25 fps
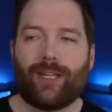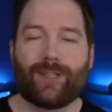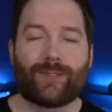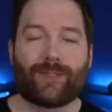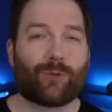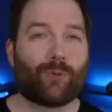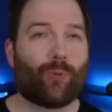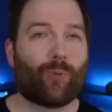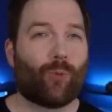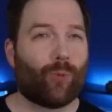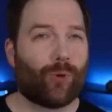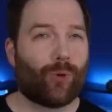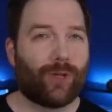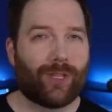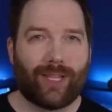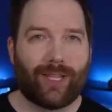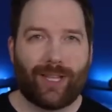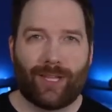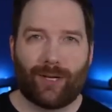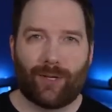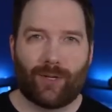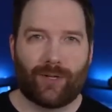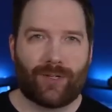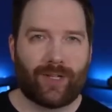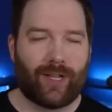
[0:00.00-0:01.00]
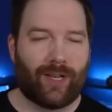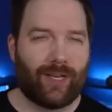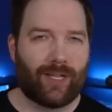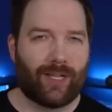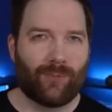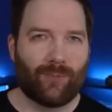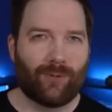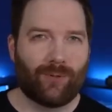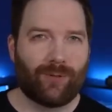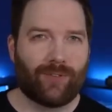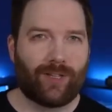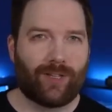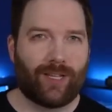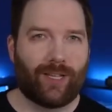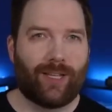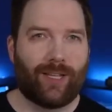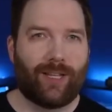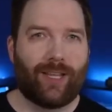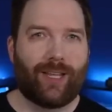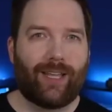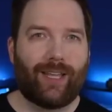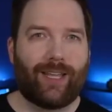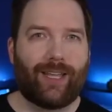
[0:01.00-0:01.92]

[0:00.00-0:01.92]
is a really entertaining movie.